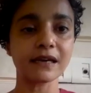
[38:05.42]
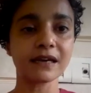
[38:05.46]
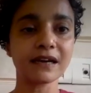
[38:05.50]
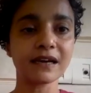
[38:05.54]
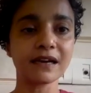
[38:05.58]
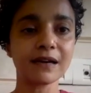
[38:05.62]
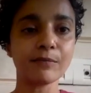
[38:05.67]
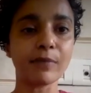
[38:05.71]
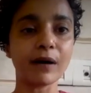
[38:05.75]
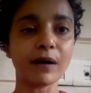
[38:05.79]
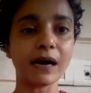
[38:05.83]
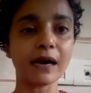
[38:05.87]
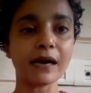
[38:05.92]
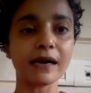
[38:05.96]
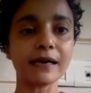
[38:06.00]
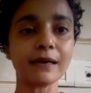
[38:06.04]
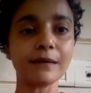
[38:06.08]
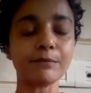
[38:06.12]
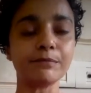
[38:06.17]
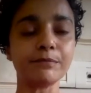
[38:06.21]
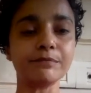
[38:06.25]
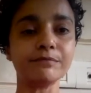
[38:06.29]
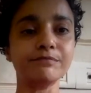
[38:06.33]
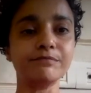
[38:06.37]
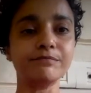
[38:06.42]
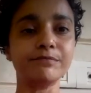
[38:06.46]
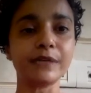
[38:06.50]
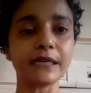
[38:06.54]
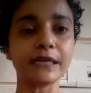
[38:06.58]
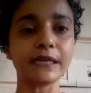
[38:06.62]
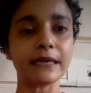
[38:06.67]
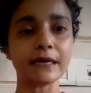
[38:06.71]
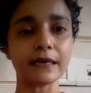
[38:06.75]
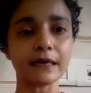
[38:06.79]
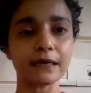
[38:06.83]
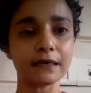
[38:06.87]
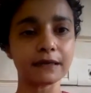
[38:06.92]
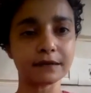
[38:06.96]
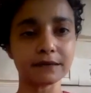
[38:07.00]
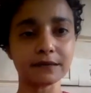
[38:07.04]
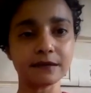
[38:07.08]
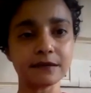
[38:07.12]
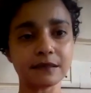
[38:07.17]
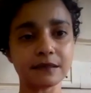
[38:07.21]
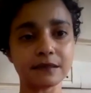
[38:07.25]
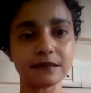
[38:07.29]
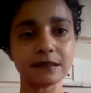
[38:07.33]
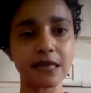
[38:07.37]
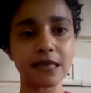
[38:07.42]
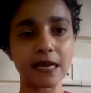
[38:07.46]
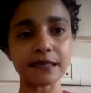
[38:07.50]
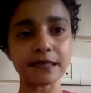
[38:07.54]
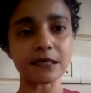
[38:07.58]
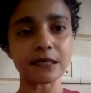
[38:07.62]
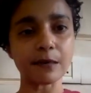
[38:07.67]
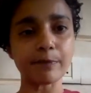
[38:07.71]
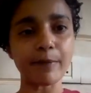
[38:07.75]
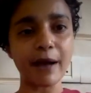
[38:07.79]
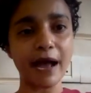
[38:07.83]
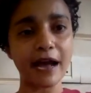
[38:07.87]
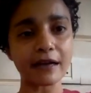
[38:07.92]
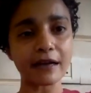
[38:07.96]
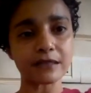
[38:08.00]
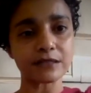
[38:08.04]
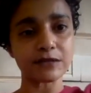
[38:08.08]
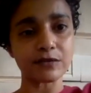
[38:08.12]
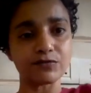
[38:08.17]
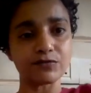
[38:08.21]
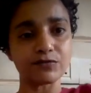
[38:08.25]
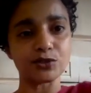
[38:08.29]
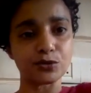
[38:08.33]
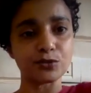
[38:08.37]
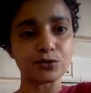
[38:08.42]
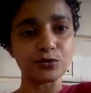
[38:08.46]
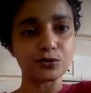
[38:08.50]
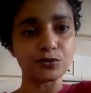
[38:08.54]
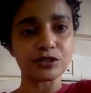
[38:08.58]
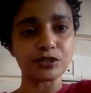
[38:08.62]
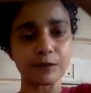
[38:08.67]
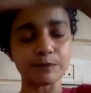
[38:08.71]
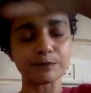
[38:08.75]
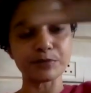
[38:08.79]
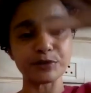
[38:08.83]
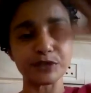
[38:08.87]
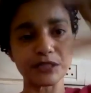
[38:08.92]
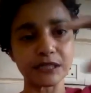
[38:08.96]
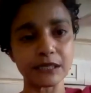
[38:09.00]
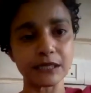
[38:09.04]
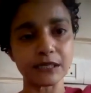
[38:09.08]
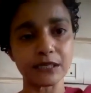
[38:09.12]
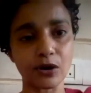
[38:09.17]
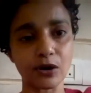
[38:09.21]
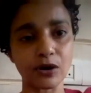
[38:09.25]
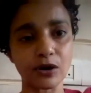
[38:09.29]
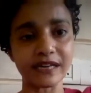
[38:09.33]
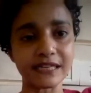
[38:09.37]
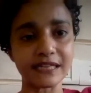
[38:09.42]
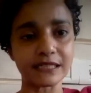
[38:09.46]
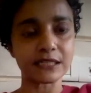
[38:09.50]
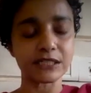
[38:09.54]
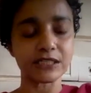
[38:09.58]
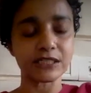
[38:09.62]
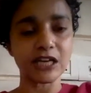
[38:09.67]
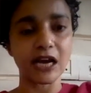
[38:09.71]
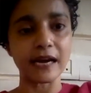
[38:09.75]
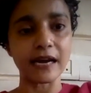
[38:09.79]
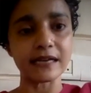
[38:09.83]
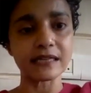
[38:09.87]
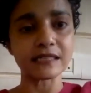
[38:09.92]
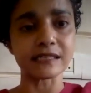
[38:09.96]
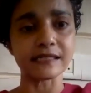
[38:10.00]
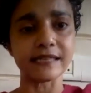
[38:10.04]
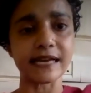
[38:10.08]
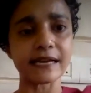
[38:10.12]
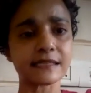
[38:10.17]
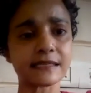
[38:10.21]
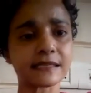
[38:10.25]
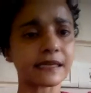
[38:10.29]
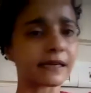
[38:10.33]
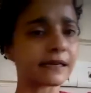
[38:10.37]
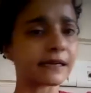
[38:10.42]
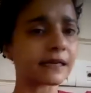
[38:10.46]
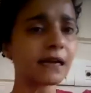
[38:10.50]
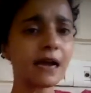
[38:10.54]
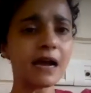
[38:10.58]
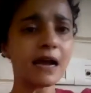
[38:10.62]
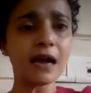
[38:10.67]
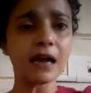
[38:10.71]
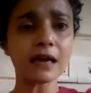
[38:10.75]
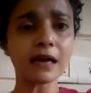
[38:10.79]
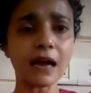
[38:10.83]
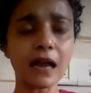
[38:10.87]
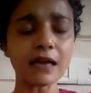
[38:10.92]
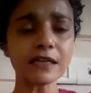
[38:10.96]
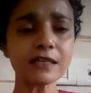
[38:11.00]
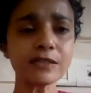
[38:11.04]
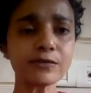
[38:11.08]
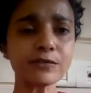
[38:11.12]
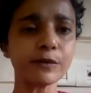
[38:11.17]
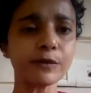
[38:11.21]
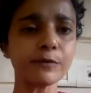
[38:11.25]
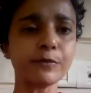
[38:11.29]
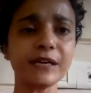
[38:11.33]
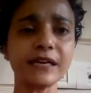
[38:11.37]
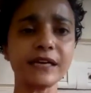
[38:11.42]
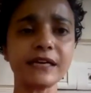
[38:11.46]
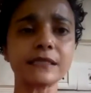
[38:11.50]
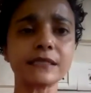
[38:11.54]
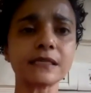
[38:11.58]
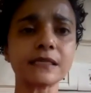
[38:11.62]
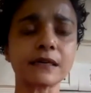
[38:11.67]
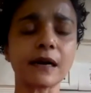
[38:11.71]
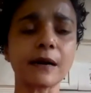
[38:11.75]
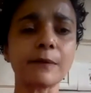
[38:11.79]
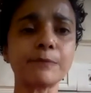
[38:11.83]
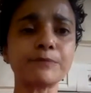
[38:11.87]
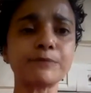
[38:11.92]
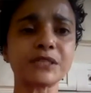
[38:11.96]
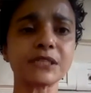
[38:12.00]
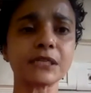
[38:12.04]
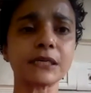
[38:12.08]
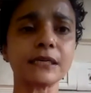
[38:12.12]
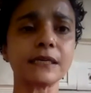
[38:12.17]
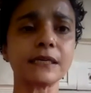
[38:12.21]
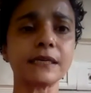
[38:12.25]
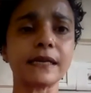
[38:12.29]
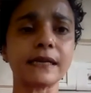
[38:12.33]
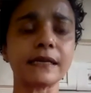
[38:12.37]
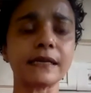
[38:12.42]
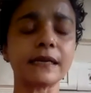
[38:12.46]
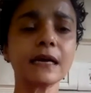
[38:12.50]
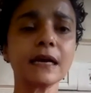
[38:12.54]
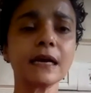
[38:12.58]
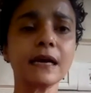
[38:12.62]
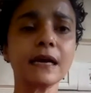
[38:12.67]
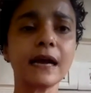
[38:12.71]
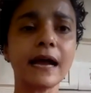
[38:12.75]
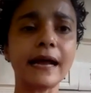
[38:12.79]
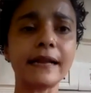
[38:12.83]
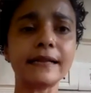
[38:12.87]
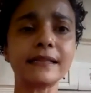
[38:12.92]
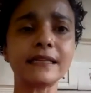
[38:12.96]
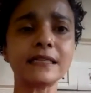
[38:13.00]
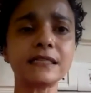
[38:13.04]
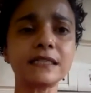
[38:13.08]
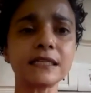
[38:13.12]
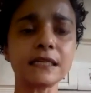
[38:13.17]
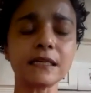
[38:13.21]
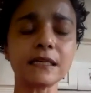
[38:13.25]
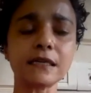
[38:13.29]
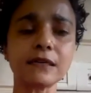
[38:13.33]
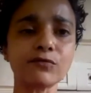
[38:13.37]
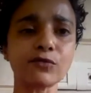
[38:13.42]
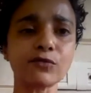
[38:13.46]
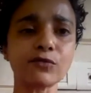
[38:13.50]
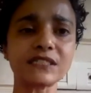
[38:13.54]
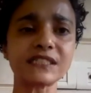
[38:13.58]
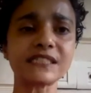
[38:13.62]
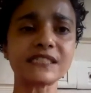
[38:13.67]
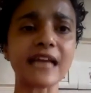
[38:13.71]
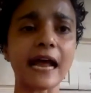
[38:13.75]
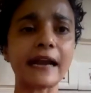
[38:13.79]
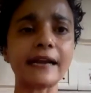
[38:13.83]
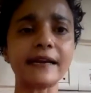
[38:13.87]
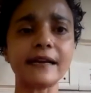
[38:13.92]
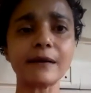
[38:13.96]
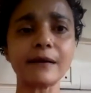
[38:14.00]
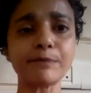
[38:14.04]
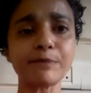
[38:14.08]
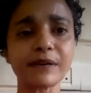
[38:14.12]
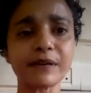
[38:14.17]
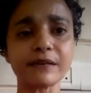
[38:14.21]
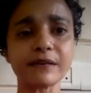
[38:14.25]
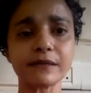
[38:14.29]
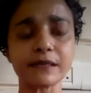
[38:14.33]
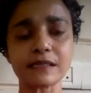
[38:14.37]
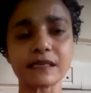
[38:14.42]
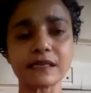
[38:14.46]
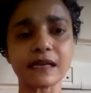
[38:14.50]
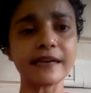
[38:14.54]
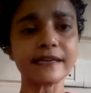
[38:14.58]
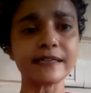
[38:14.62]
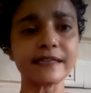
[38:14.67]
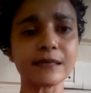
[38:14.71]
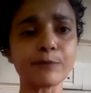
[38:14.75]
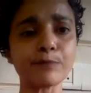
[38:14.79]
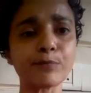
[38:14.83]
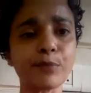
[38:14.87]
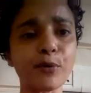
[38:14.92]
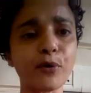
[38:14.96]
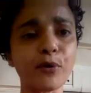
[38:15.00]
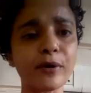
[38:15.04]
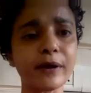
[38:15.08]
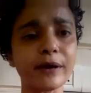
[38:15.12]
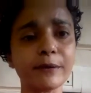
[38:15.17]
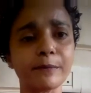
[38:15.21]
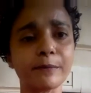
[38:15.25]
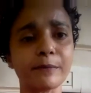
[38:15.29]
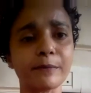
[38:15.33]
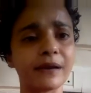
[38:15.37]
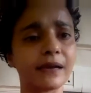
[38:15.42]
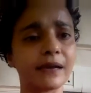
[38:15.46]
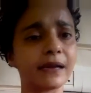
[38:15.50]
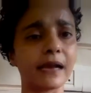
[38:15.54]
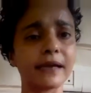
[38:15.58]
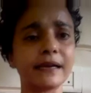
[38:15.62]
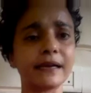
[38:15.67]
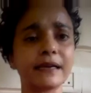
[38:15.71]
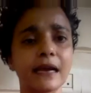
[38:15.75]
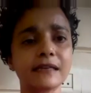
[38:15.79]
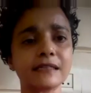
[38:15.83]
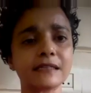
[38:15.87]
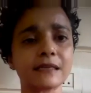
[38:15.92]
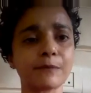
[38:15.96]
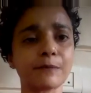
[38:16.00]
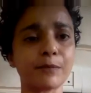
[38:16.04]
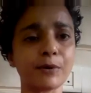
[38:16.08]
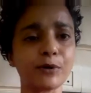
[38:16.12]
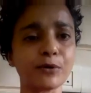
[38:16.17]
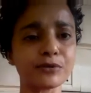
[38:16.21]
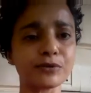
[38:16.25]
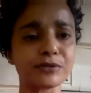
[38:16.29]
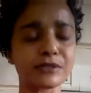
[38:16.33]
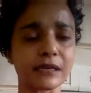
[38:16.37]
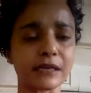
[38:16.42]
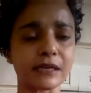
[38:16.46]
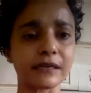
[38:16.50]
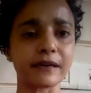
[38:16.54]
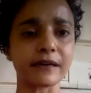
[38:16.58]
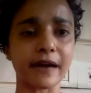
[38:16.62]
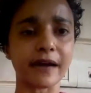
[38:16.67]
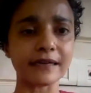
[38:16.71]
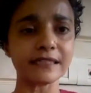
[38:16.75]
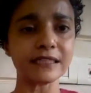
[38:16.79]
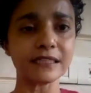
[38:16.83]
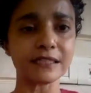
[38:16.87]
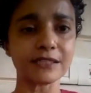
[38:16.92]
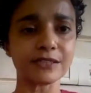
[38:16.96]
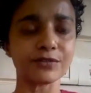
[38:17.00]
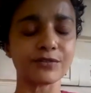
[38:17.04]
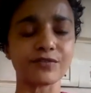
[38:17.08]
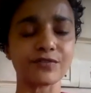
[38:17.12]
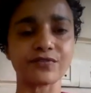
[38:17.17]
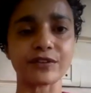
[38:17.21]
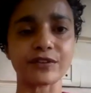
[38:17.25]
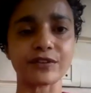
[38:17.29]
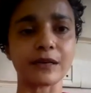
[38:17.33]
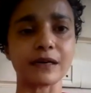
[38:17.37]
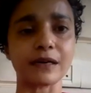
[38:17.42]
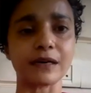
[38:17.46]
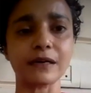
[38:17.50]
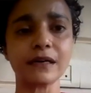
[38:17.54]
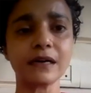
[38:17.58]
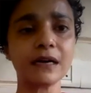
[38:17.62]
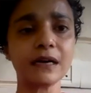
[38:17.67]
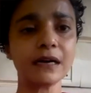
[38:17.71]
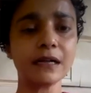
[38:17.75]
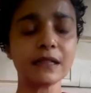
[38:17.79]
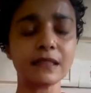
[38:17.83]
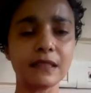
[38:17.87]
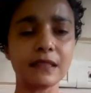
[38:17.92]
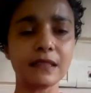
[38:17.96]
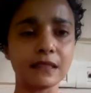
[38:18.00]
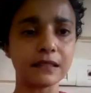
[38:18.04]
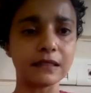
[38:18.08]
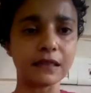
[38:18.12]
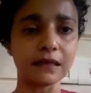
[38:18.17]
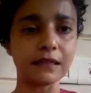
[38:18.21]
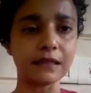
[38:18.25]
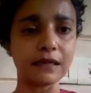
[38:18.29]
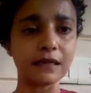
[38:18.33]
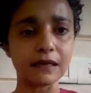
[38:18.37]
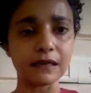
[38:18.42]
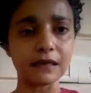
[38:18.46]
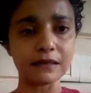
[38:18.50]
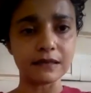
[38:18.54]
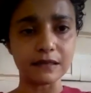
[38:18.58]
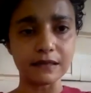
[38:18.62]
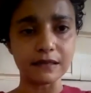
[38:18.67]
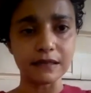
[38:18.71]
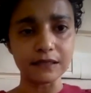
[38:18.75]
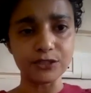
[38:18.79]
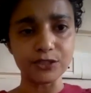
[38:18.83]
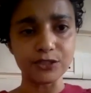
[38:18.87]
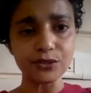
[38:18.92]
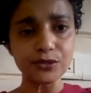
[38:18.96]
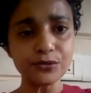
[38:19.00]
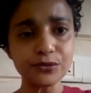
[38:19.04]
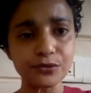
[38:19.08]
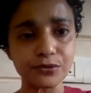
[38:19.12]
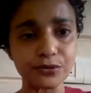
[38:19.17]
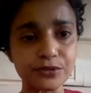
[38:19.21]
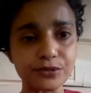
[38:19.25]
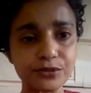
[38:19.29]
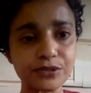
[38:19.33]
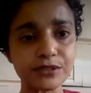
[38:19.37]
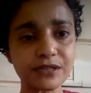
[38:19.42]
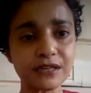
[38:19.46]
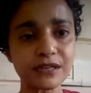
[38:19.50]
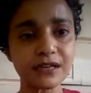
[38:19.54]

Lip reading: by bringing Tetra packs of juice and putting it on each child's desk, and class would be interrupted, and the children would stand up and recite a poem, I suppose in gratitude for the juice.